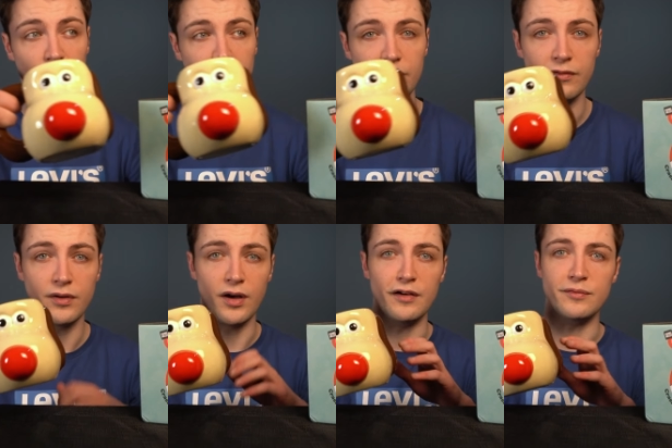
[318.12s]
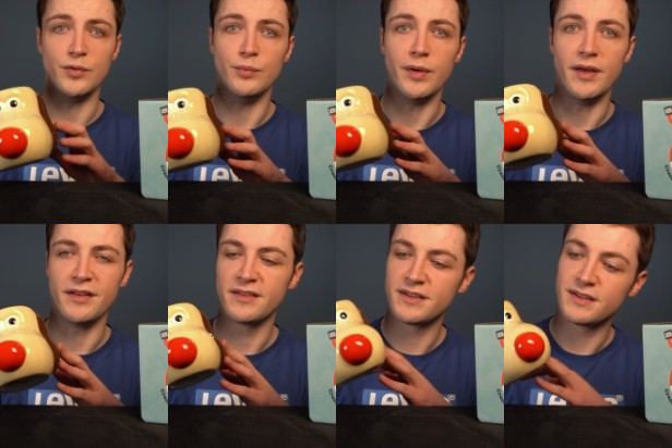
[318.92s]
of Half Moon
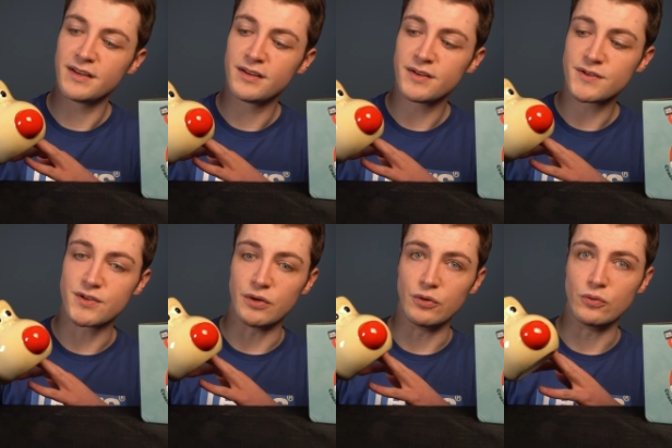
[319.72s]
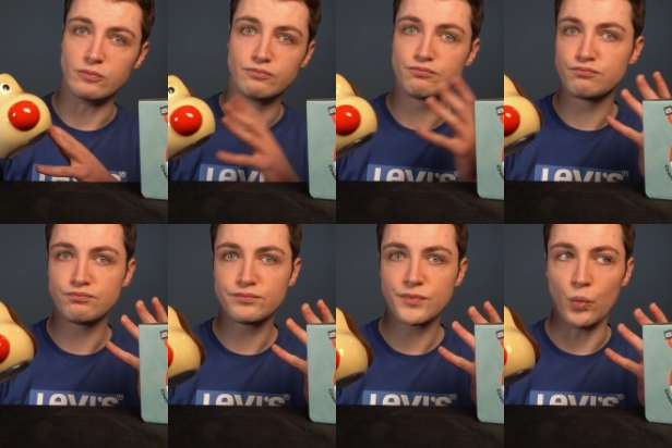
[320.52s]
Bay. So
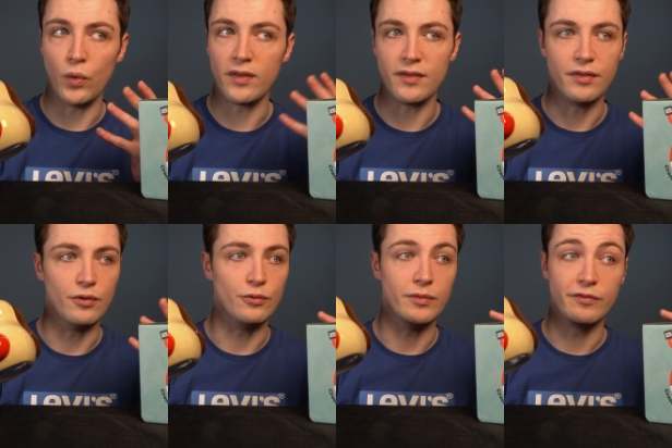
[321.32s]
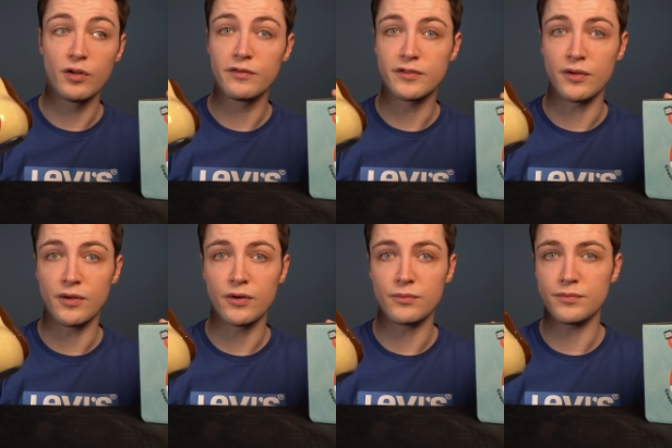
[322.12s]
whether they were involved or
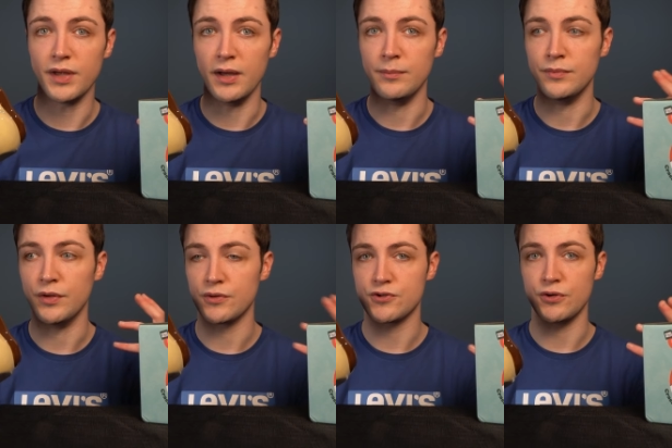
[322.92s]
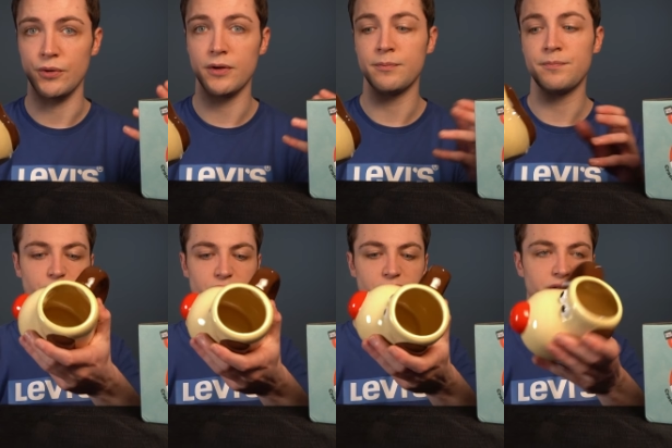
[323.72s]
not, I'm not sure.
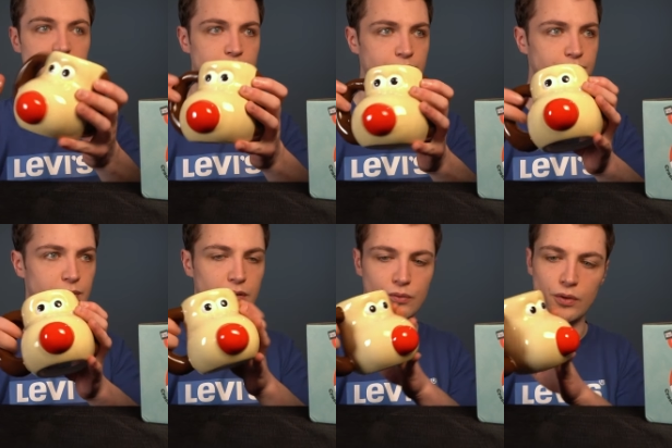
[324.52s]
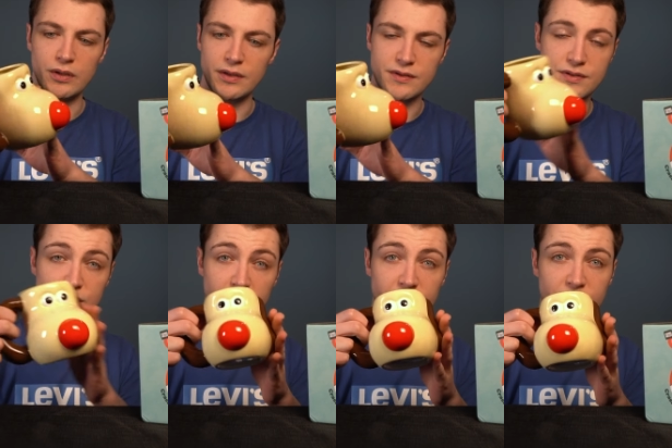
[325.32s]
But yeah, the build quality and
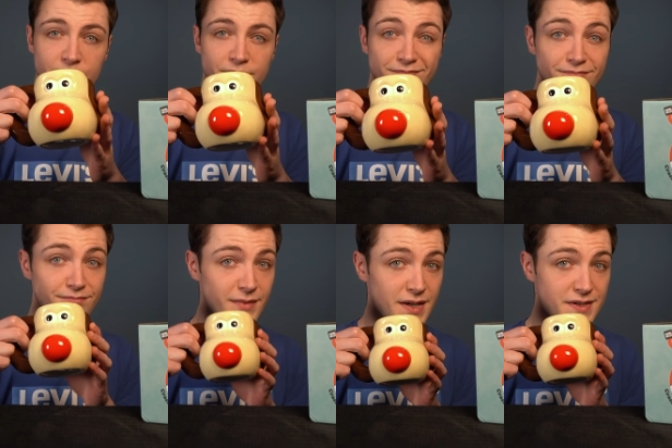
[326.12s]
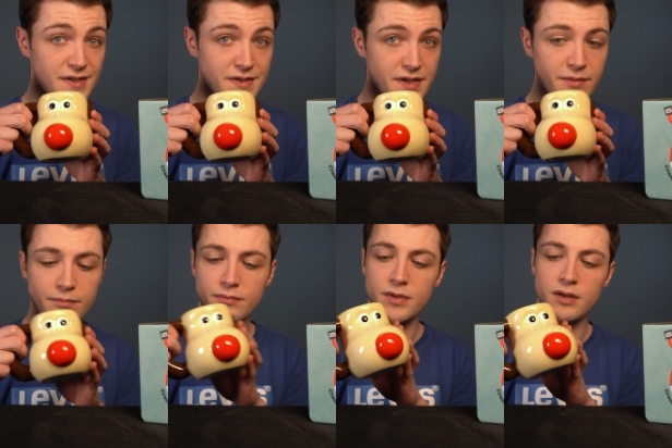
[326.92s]
stuff is the same.
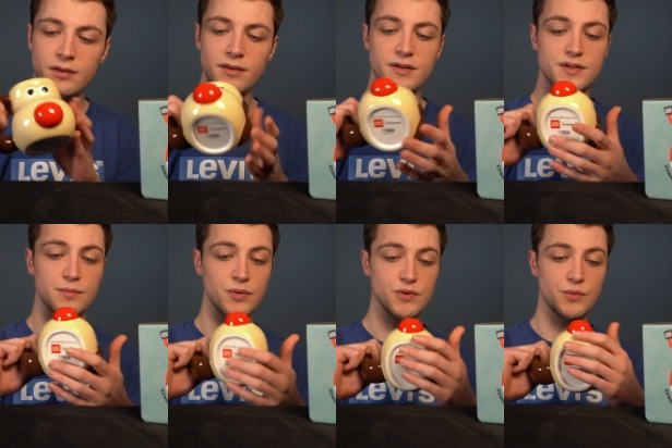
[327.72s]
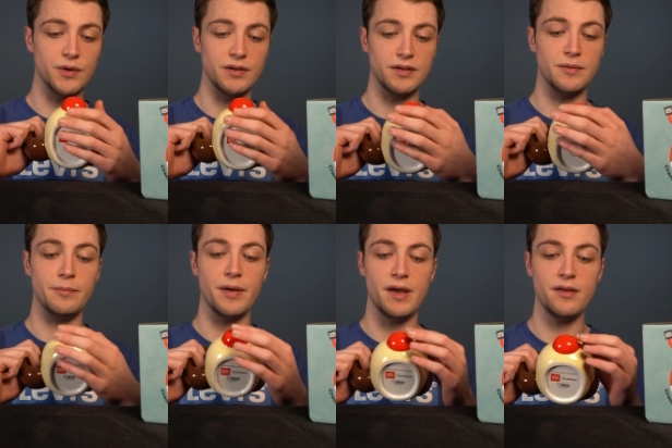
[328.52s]
I suppose we can
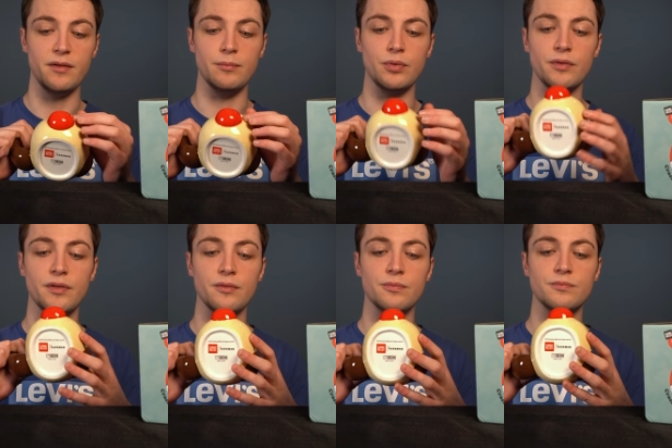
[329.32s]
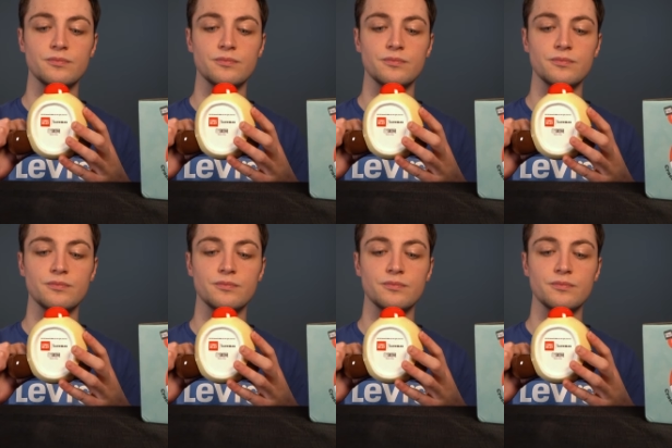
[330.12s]
compare them, but the